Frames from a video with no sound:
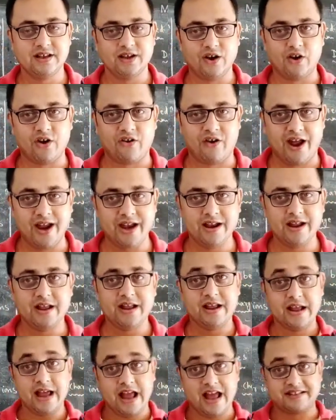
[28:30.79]

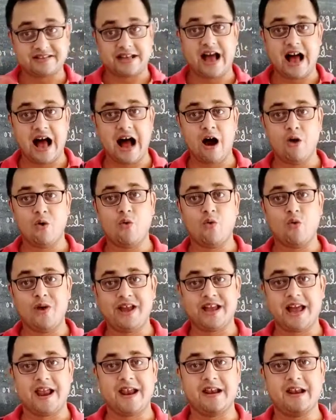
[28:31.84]
alright, as how we
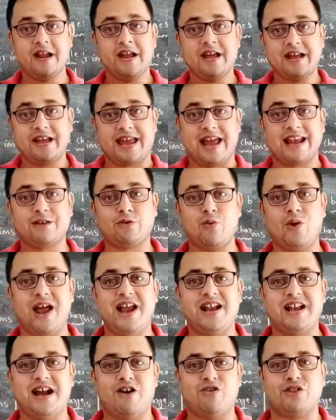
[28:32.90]
can
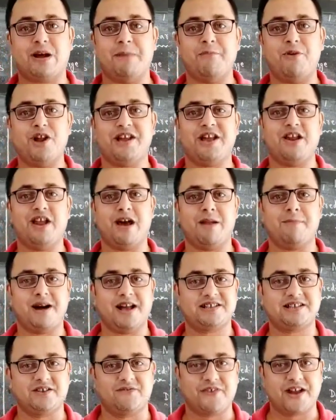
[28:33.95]
calculate out the molecular
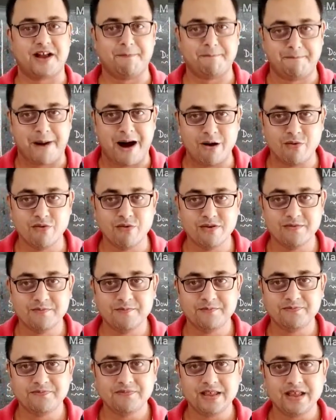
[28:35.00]
mass of a
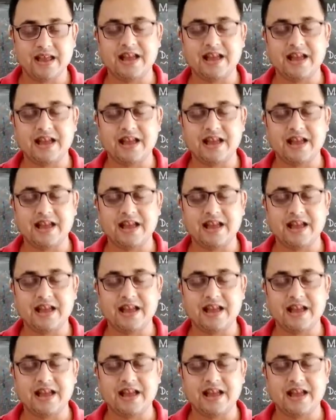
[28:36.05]
compound,